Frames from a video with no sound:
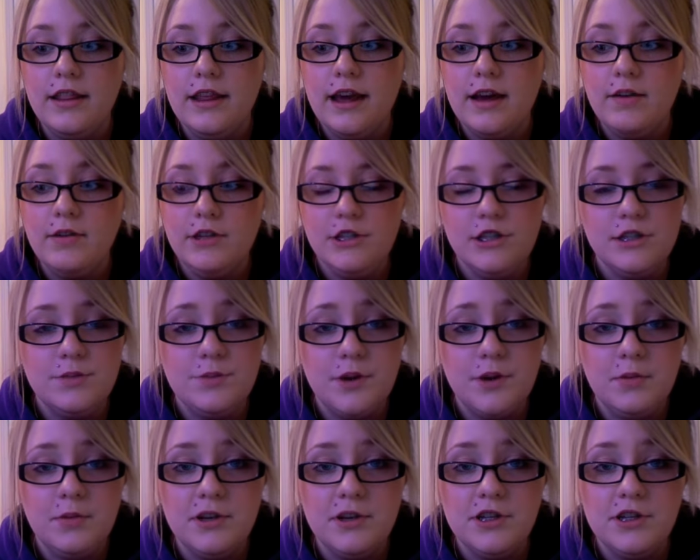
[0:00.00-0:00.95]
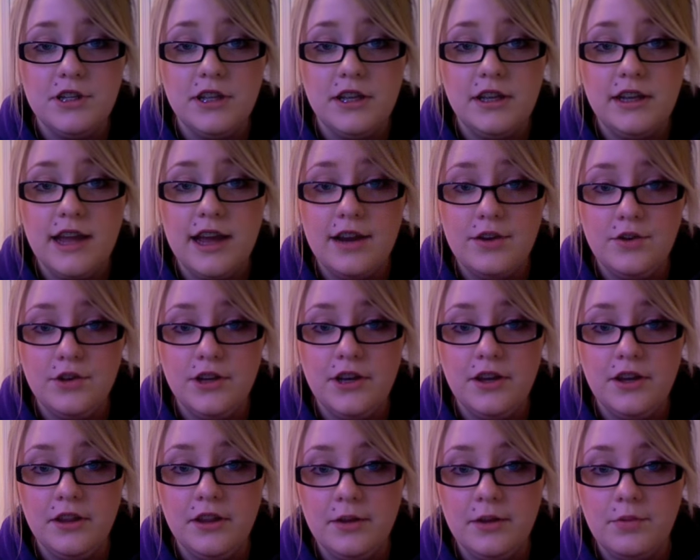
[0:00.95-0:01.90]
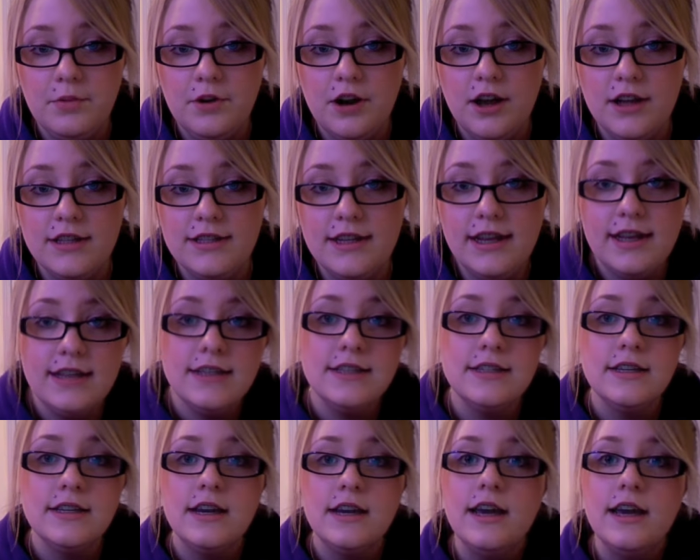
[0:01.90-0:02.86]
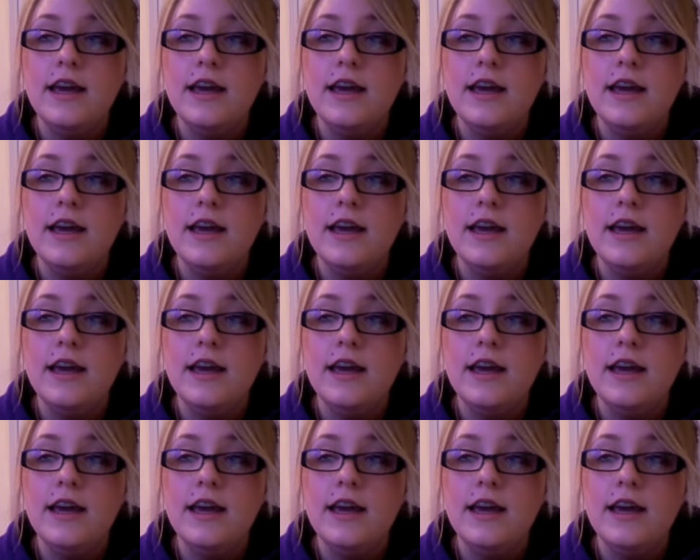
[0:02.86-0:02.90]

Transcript: that was just pretty much the natural healing process.